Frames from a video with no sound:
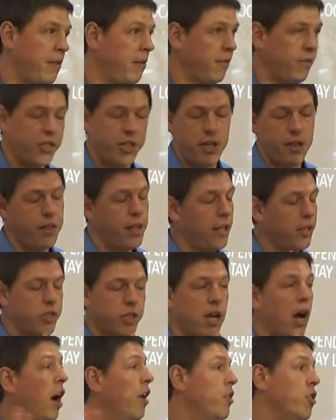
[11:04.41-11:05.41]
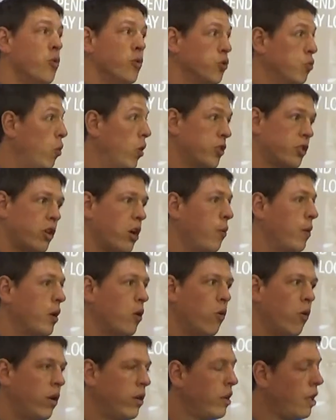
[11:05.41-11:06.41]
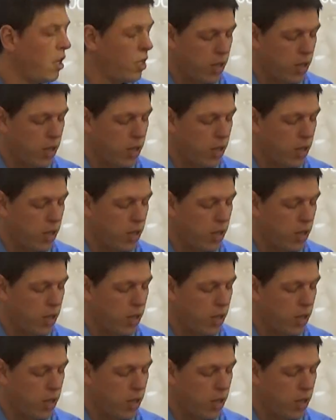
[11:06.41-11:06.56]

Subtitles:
she thinks God knows what's going on.